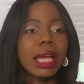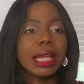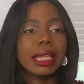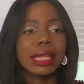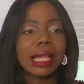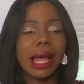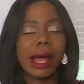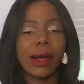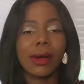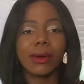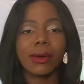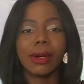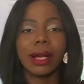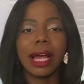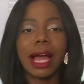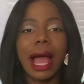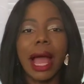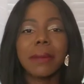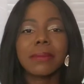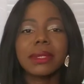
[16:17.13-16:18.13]
Now,
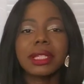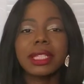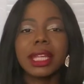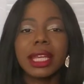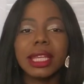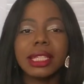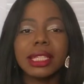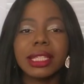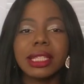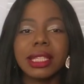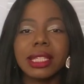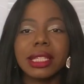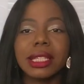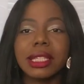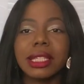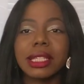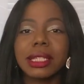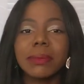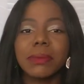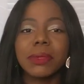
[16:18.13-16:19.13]
I'm saying
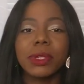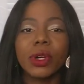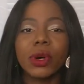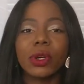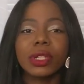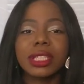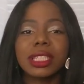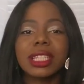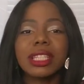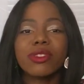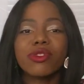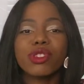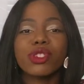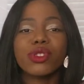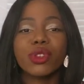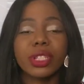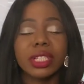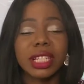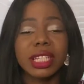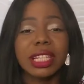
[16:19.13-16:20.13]
this because these
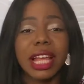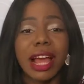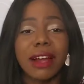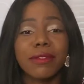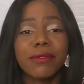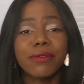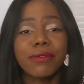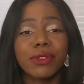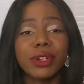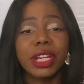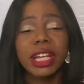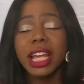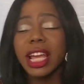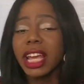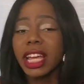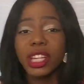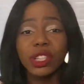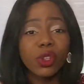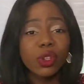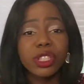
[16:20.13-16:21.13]
resources are free.
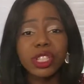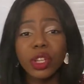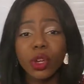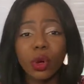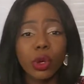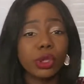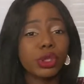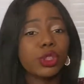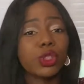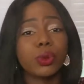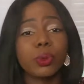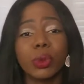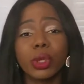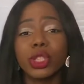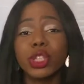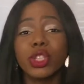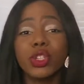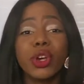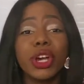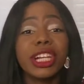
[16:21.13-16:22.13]
It doesn't cost you
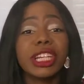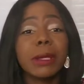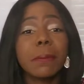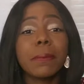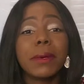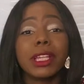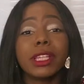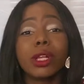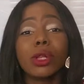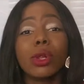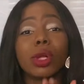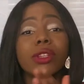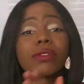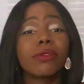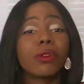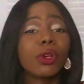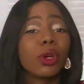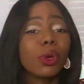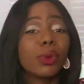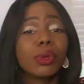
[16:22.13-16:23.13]
money. You already paid a lot
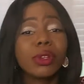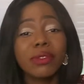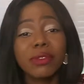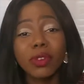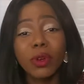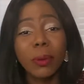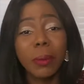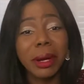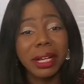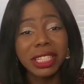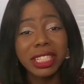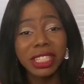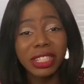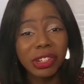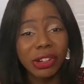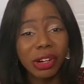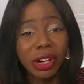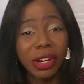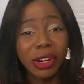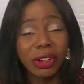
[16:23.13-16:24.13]
for your review
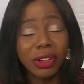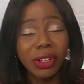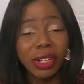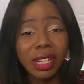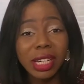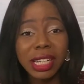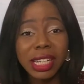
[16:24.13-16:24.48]
material.